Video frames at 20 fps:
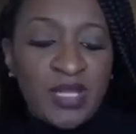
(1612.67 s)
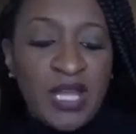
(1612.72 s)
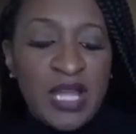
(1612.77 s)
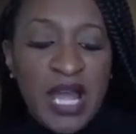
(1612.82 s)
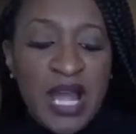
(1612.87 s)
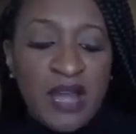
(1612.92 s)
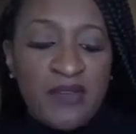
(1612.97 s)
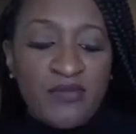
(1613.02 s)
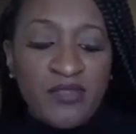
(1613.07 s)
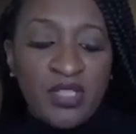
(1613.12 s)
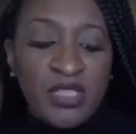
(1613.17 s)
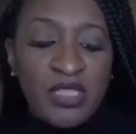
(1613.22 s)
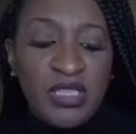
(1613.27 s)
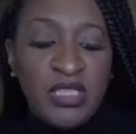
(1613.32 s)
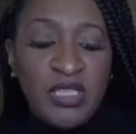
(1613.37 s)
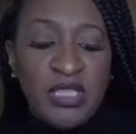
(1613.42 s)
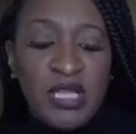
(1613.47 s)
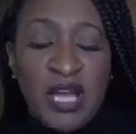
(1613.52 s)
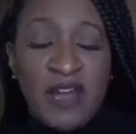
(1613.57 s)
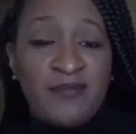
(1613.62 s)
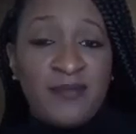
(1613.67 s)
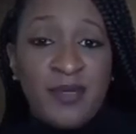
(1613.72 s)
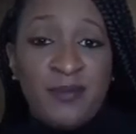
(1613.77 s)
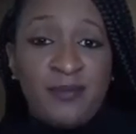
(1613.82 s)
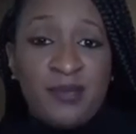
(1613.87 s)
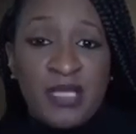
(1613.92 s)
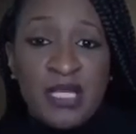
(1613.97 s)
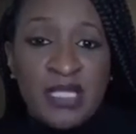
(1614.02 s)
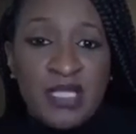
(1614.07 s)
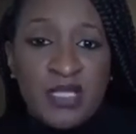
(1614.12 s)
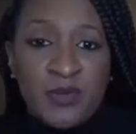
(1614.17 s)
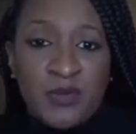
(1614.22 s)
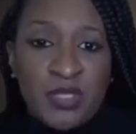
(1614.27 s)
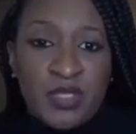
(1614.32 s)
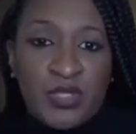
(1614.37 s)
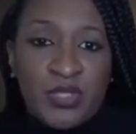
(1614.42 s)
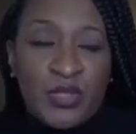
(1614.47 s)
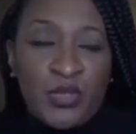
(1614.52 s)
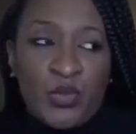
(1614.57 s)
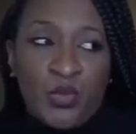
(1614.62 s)
I've been blessed
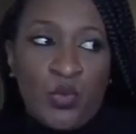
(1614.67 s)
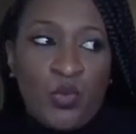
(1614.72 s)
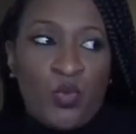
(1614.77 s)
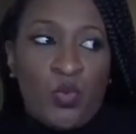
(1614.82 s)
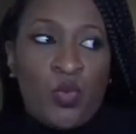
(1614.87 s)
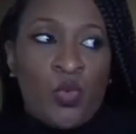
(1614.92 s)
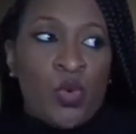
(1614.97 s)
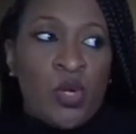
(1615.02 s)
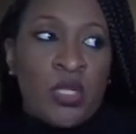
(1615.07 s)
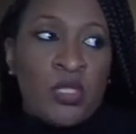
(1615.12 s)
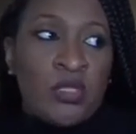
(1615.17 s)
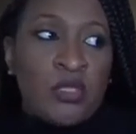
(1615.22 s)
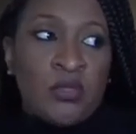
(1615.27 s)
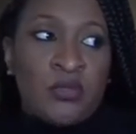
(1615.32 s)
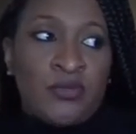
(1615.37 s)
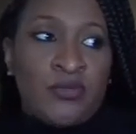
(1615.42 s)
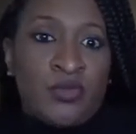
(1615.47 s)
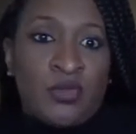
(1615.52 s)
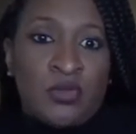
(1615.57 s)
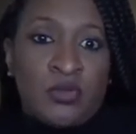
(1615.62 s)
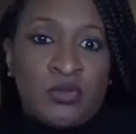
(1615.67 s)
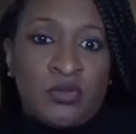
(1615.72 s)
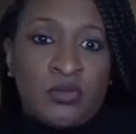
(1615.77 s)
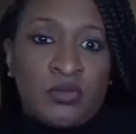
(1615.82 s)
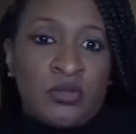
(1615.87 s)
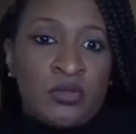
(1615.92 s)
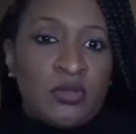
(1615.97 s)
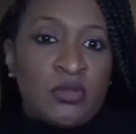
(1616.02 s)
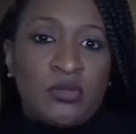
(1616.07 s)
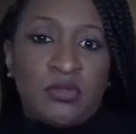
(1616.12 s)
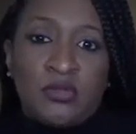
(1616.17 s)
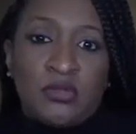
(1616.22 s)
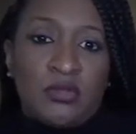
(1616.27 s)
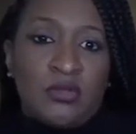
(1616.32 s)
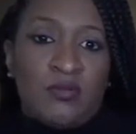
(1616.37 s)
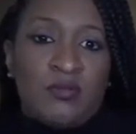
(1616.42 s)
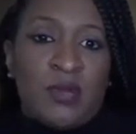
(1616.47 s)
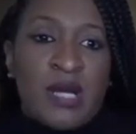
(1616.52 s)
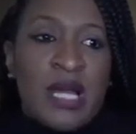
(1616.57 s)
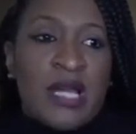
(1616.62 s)
with two wonderful
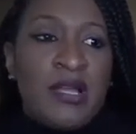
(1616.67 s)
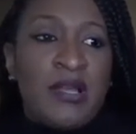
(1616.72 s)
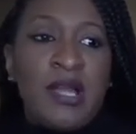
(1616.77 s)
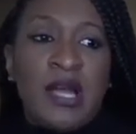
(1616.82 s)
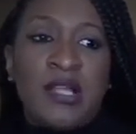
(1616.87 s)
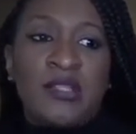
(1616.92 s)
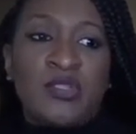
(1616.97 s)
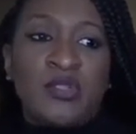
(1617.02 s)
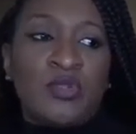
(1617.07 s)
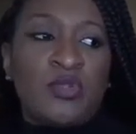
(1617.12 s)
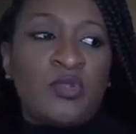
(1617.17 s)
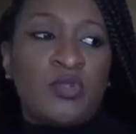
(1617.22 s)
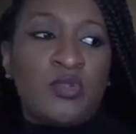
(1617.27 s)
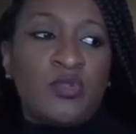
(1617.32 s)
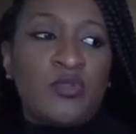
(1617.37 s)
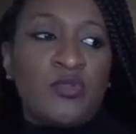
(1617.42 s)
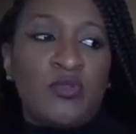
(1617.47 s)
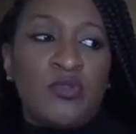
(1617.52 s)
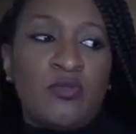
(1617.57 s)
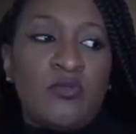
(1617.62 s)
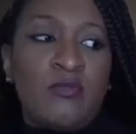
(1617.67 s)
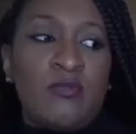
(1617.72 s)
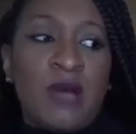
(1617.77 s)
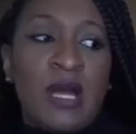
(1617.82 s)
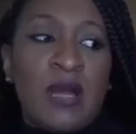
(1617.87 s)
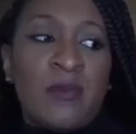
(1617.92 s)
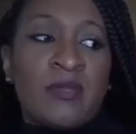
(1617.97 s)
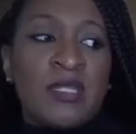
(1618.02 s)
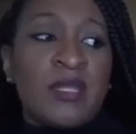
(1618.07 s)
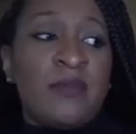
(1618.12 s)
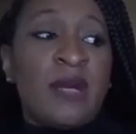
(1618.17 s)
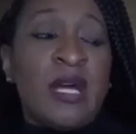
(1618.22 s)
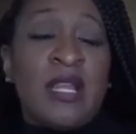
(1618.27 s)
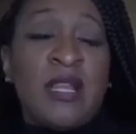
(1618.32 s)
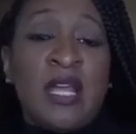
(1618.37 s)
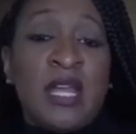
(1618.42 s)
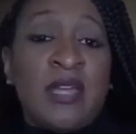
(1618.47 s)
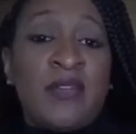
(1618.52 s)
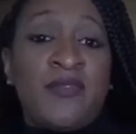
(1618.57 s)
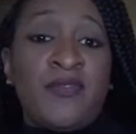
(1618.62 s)
biological moms in my
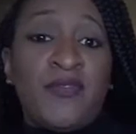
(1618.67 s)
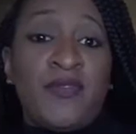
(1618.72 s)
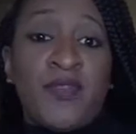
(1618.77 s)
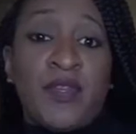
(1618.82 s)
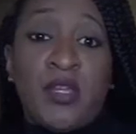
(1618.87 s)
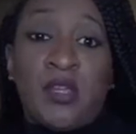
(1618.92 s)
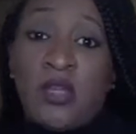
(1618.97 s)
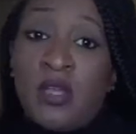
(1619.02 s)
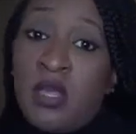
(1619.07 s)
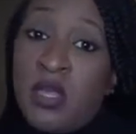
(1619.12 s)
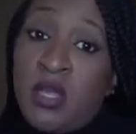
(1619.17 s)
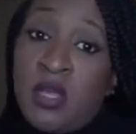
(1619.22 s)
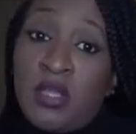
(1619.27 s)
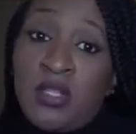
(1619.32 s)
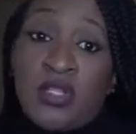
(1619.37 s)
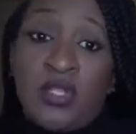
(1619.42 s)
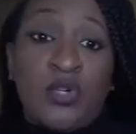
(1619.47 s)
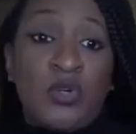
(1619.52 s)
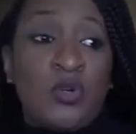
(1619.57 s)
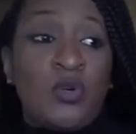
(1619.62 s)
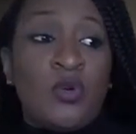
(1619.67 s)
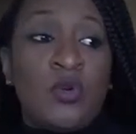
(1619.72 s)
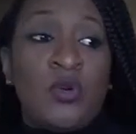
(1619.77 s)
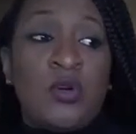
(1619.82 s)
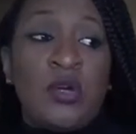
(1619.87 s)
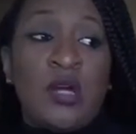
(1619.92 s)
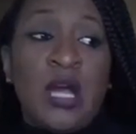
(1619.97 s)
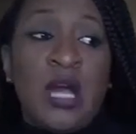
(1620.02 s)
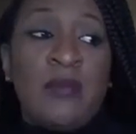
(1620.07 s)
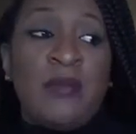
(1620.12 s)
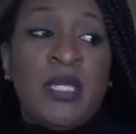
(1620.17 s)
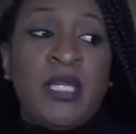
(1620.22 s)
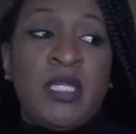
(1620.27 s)
life. So, I